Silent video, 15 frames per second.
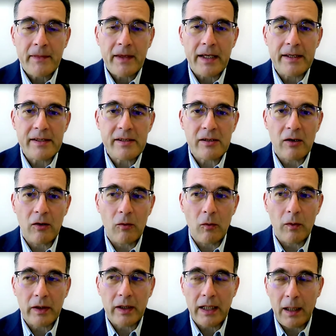And
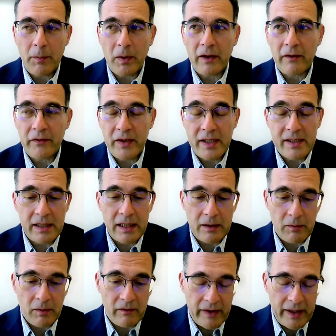so a couple of things that
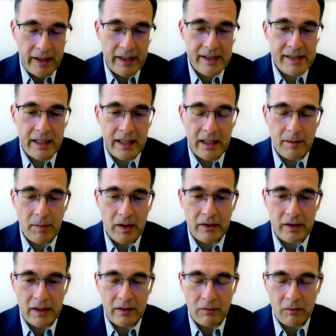we're very excited
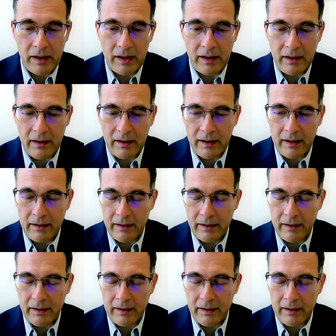about that we are